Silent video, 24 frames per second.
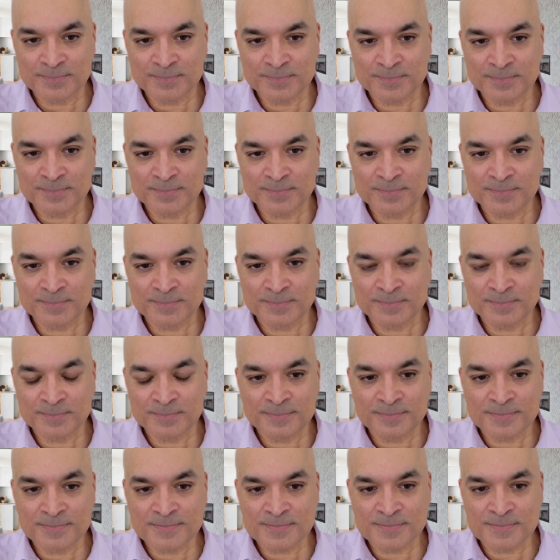
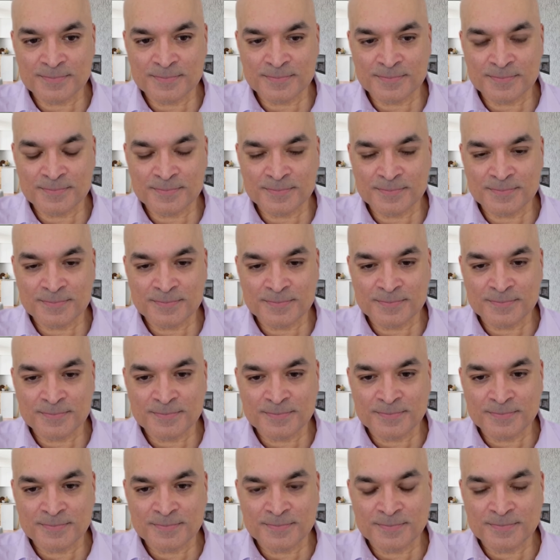
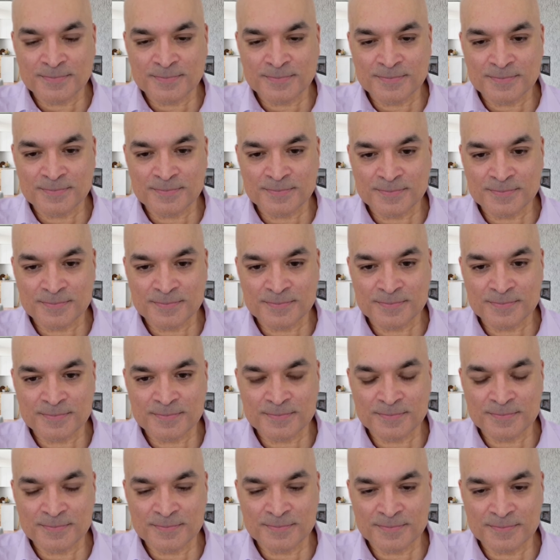
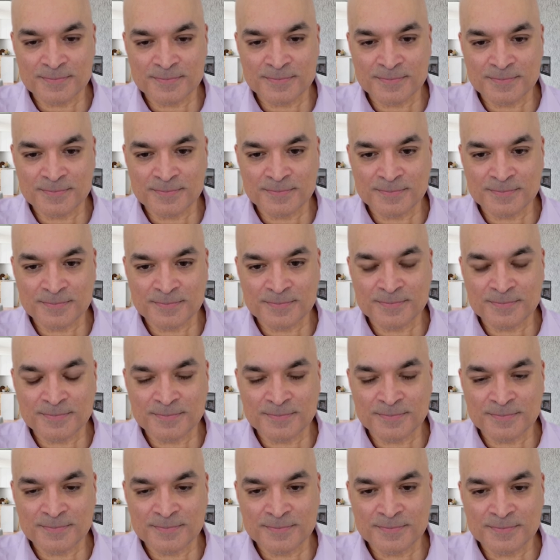
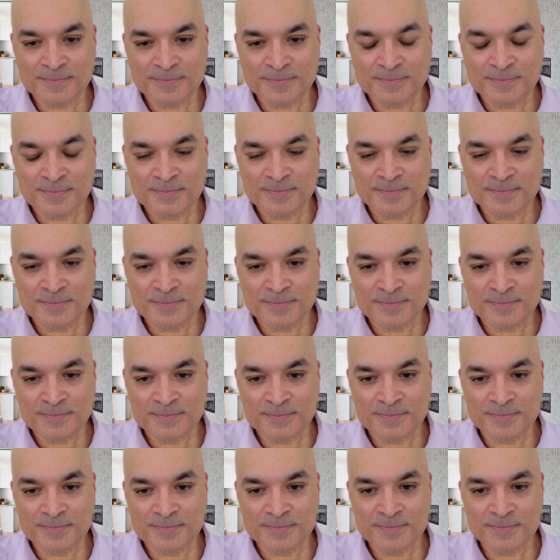
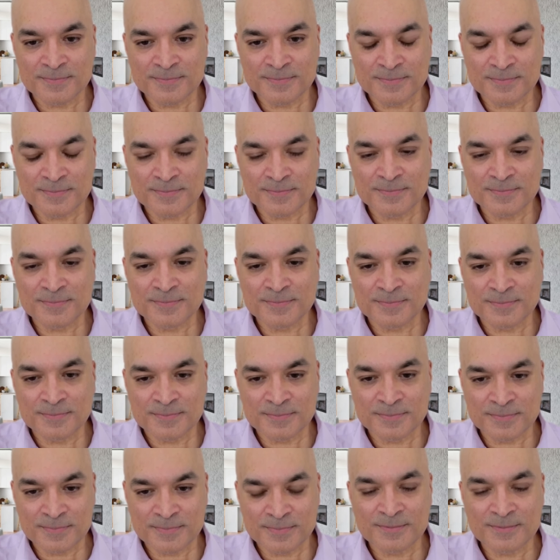
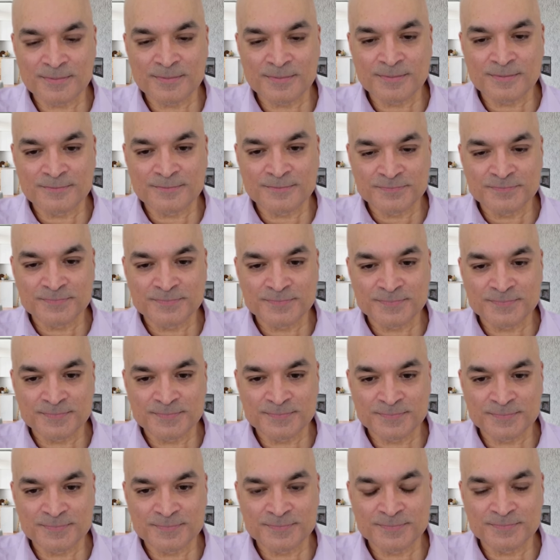
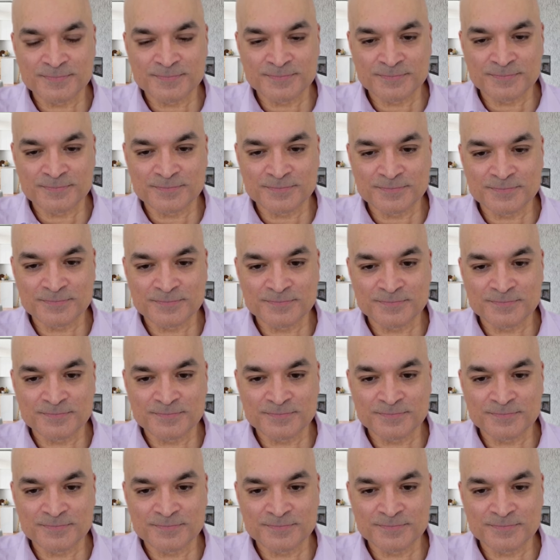(silent)